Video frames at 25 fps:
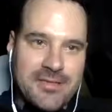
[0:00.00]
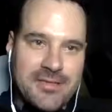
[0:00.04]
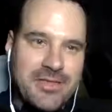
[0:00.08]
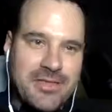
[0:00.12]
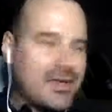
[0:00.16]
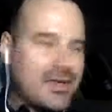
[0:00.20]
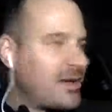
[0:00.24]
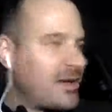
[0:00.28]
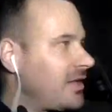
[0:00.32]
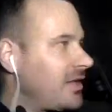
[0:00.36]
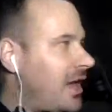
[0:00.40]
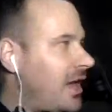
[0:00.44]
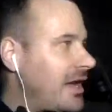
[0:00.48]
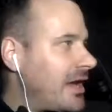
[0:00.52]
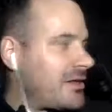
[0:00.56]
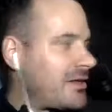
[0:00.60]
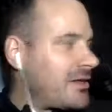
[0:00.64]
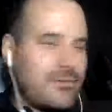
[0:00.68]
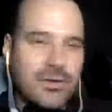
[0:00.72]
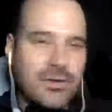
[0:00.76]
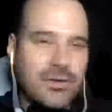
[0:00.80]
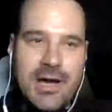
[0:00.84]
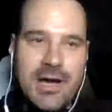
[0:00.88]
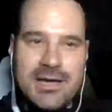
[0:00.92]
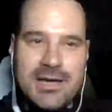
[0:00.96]
I think a
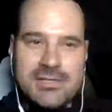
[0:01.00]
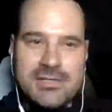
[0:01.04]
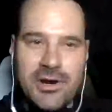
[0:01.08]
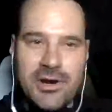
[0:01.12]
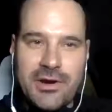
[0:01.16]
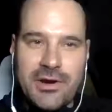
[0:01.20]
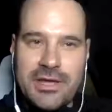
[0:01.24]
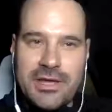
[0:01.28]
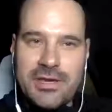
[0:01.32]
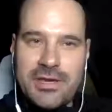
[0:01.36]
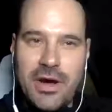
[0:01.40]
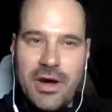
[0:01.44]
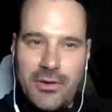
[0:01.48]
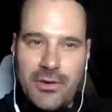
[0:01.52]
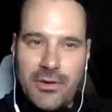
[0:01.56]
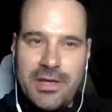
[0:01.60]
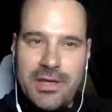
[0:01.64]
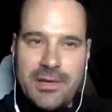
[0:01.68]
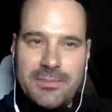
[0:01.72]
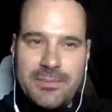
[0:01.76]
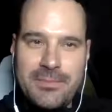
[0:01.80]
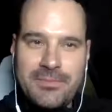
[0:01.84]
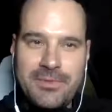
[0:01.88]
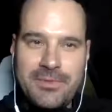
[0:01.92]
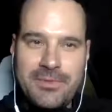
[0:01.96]
lot of you guys already know
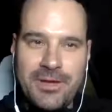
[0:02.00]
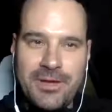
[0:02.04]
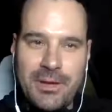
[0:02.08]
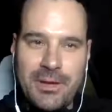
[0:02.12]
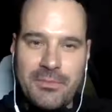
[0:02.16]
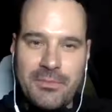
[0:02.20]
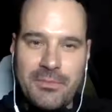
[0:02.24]
him um,